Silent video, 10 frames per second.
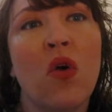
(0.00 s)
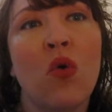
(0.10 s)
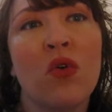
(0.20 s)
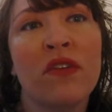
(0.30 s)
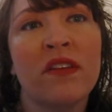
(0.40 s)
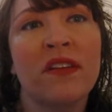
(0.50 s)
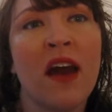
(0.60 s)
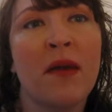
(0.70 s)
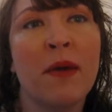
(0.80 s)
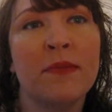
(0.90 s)
or the
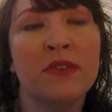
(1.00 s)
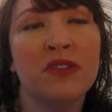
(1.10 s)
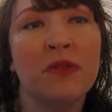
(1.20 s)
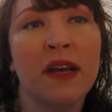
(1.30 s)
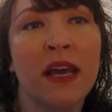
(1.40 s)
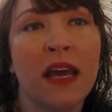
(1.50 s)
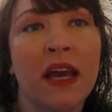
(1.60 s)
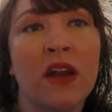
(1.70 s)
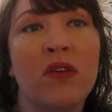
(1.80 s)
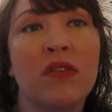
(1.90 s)
time I'm doing
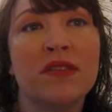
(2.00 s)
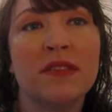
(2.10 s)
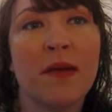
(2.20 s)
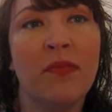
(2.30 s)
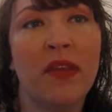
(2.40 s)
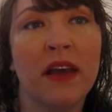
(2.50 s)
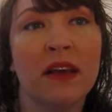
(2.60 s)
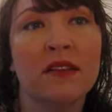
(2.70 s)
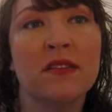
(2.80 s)
it or something.